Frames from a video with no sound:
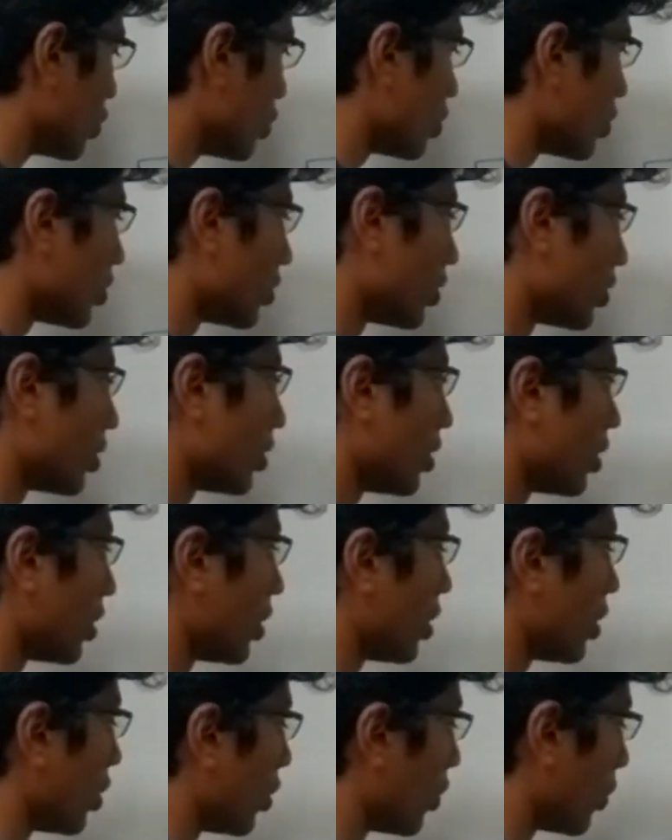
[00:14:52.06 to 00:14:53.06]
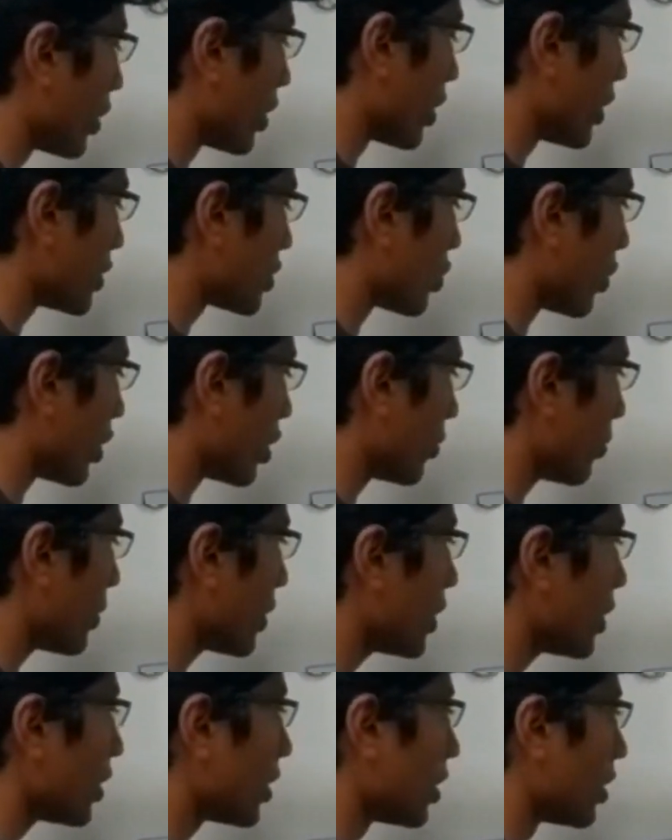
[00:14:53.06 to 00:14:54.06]
2. Over here, it's going to
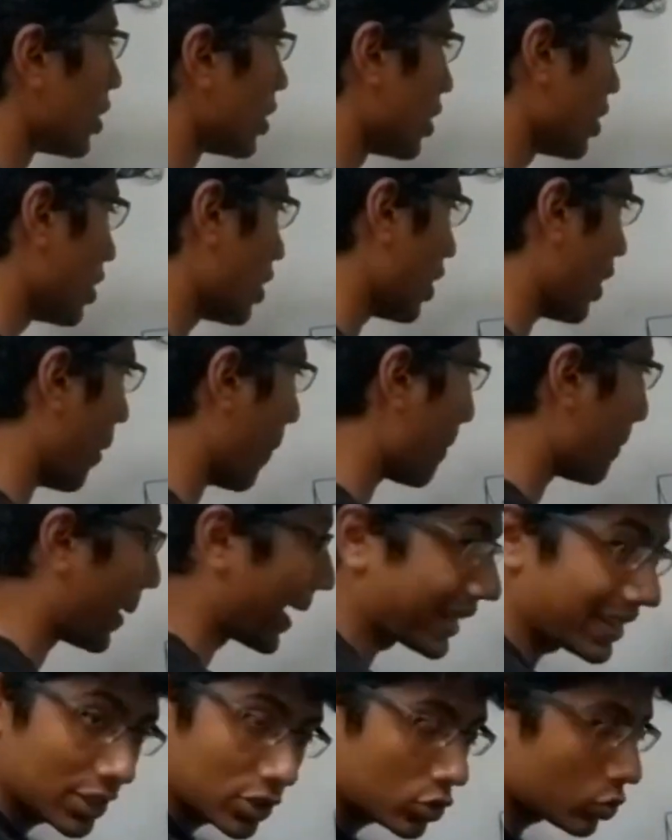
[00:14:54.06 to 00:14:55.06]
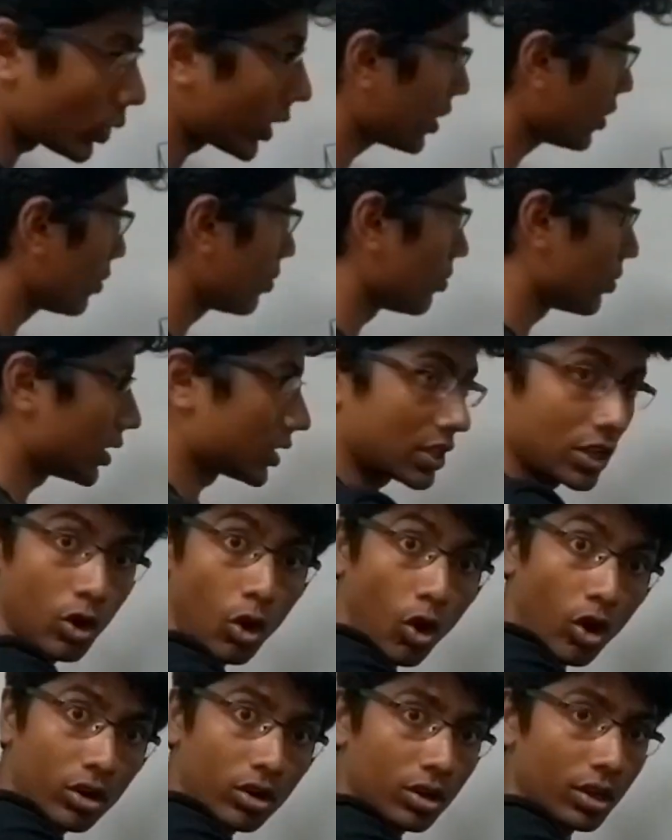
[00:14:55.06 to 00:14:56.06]
be minus 1.
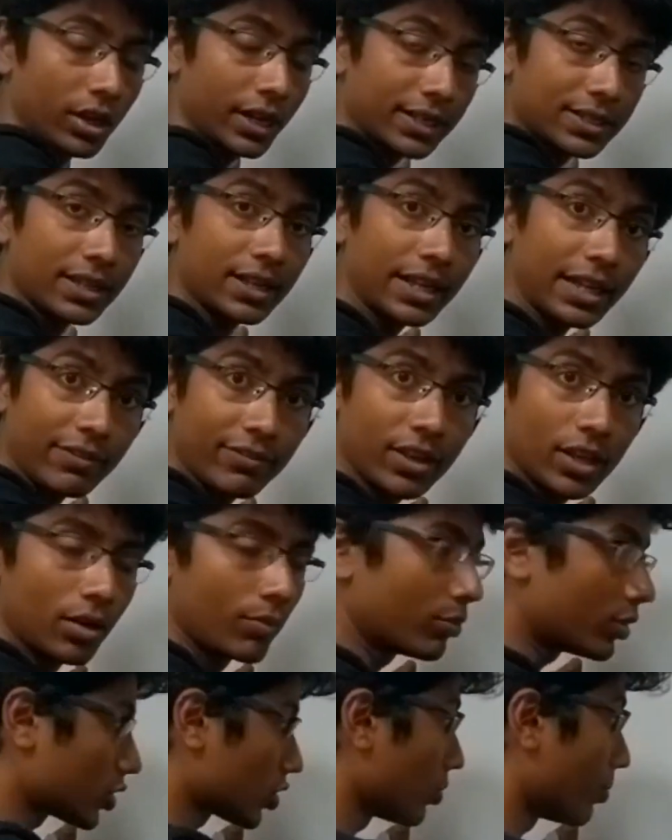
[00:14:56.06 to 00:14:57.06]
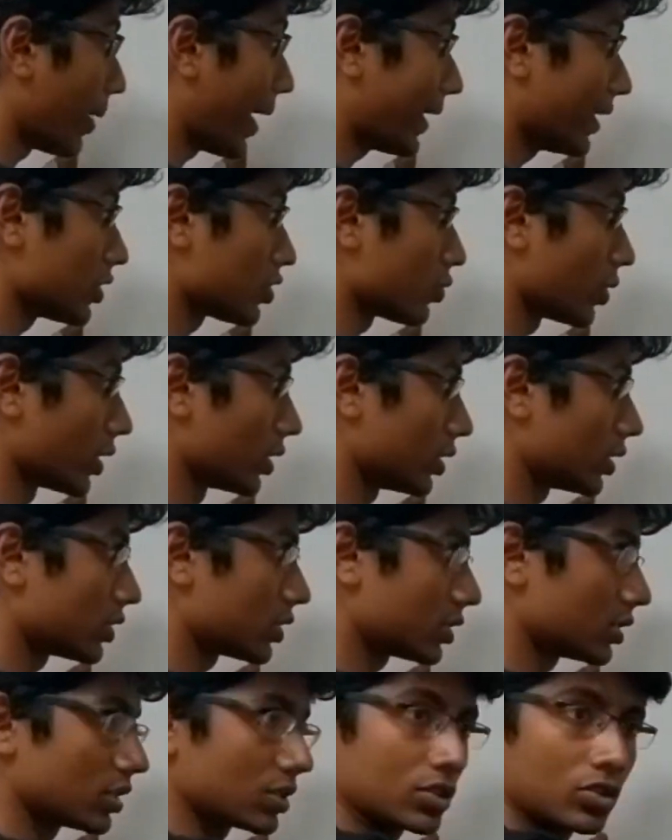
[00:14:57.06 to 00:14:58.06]
It's an even number, so minus 1.
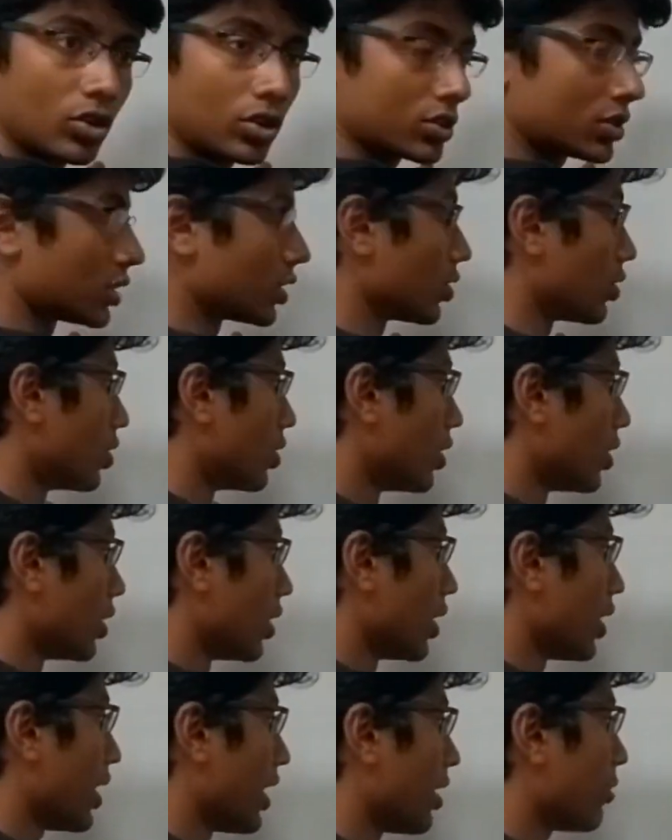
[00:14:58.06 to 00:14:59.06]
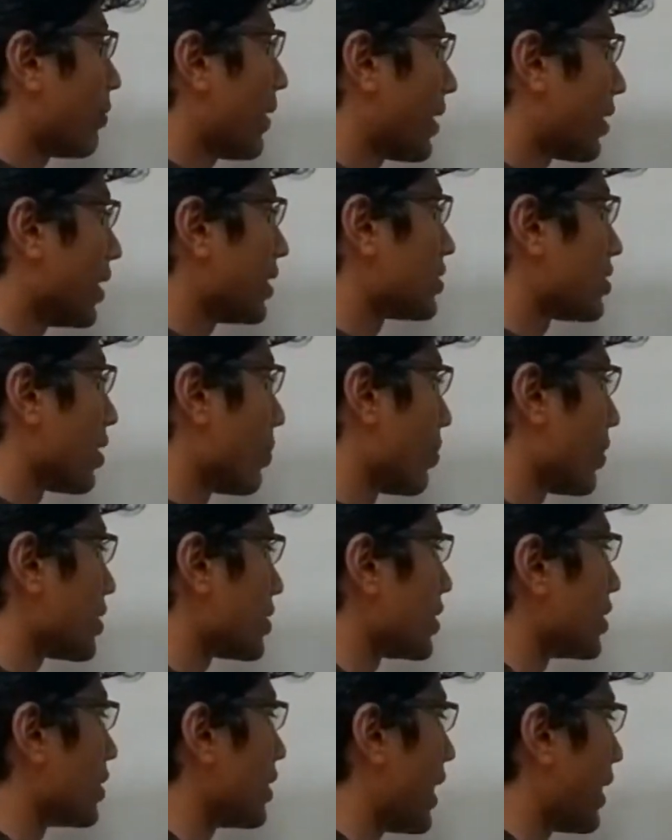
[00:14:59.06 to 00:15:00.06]
This is not 0. In fact, let's
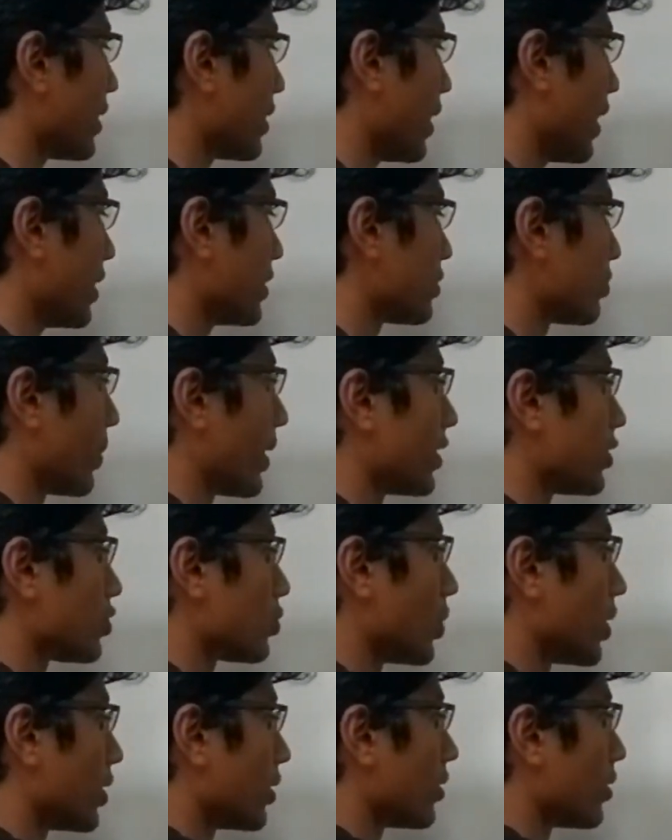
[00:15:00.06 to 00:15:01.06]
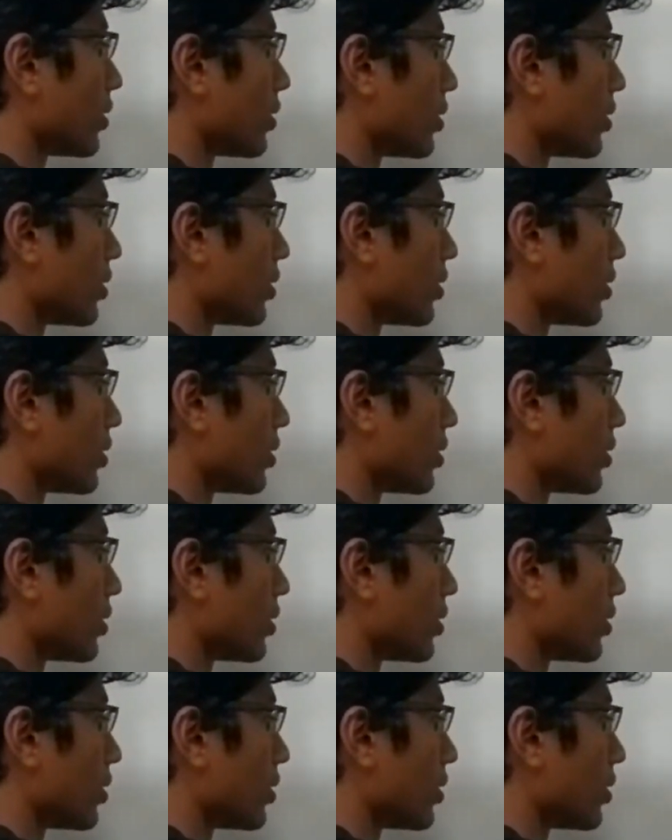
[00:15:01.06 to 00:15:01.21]
represent that as minus 1.